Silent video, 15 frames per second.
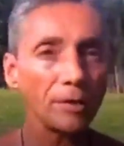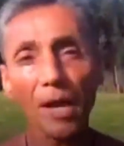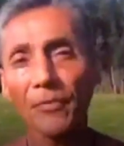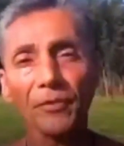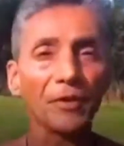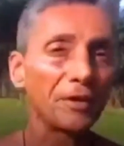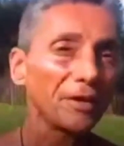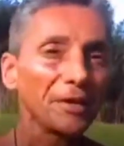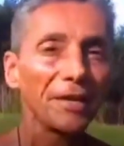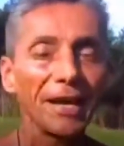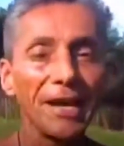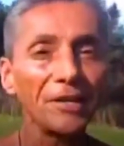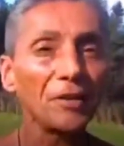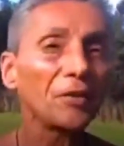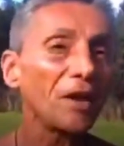Nothing.
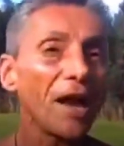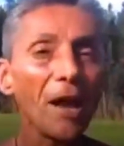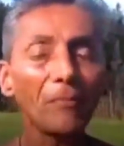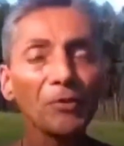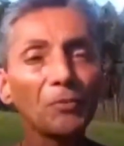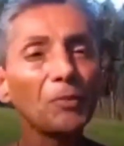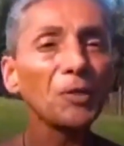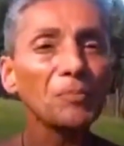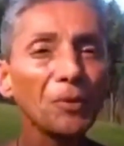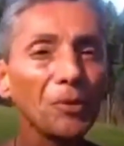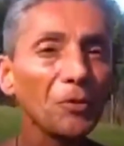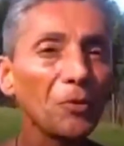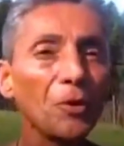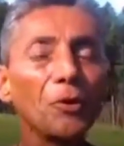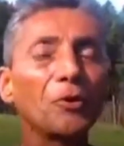And they're the happiest people
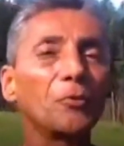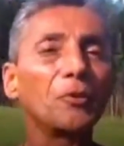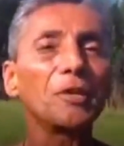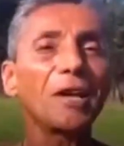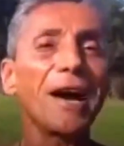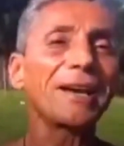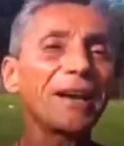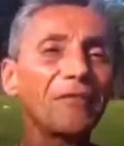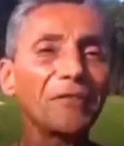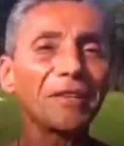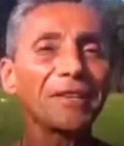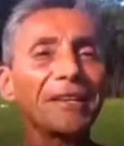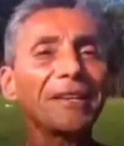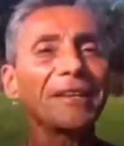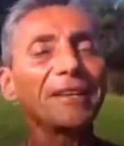in the world, and we got
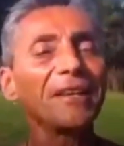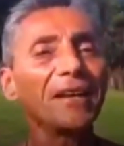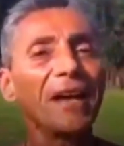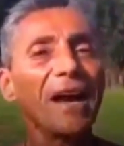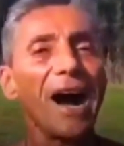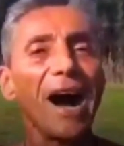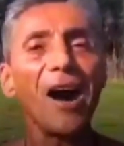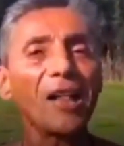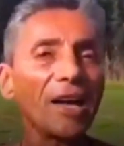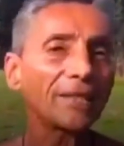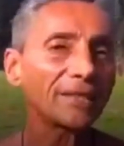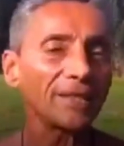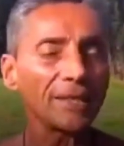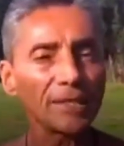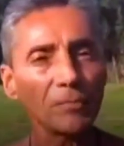everything, and all
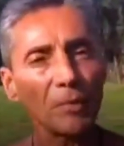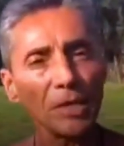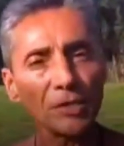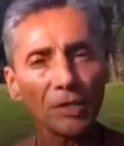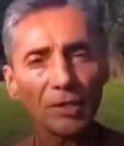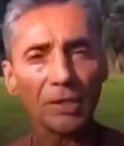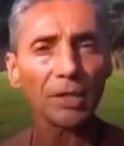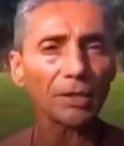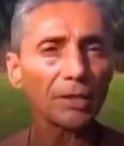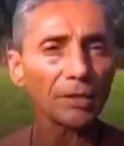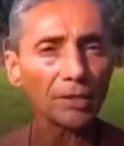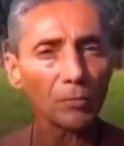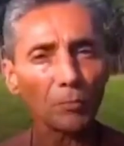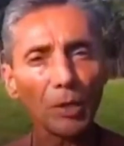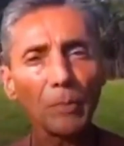I see is a bunch of
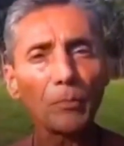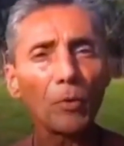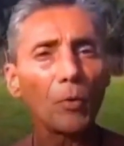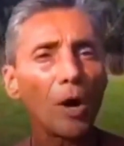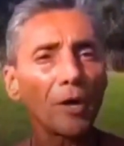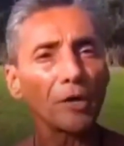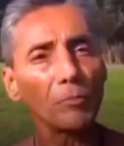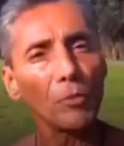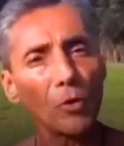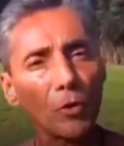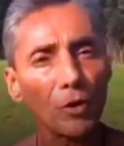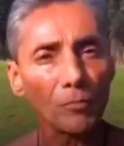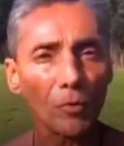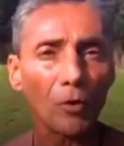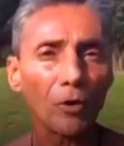sickness and people wanting
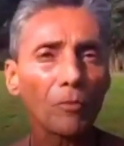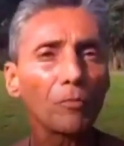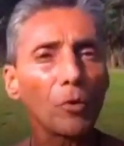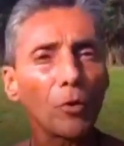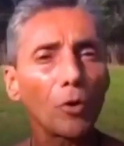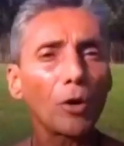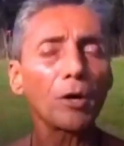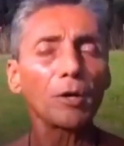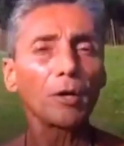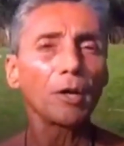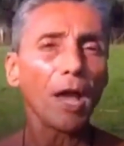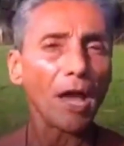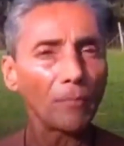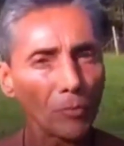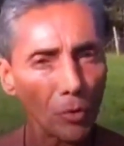more and more and more
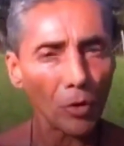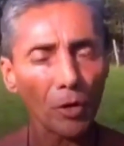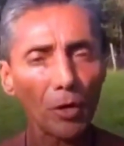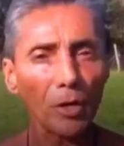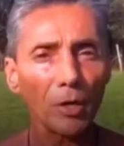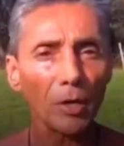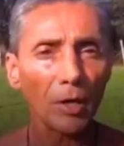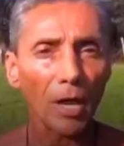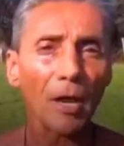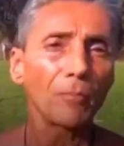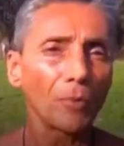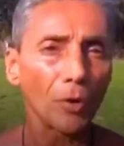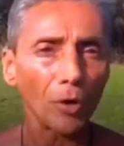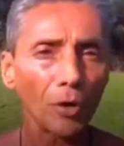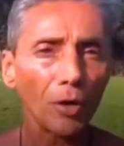and more
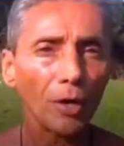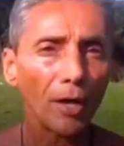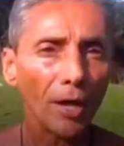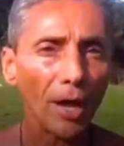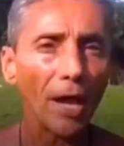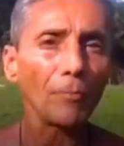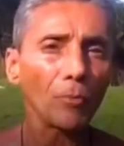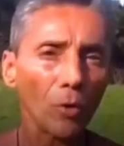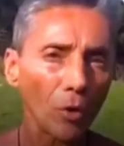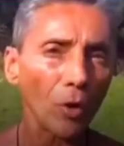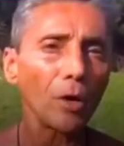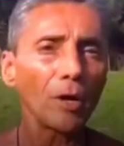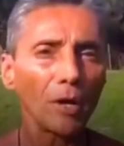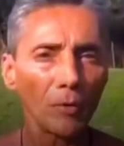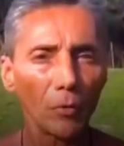and more and
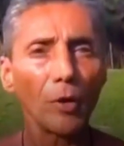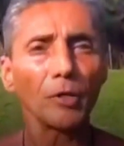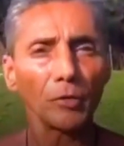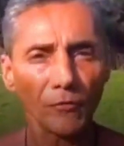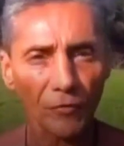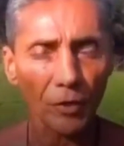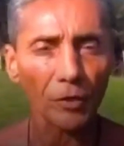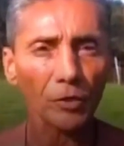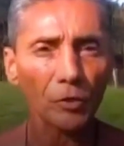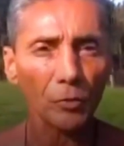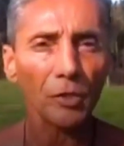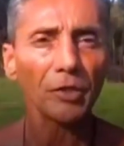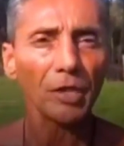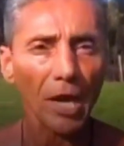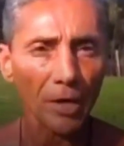more when you're finished
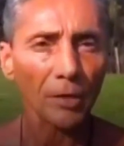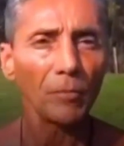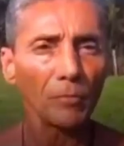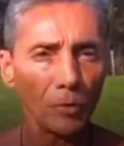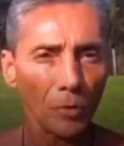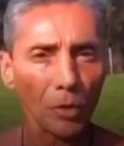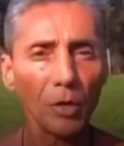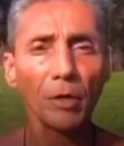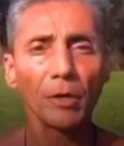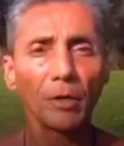with that more.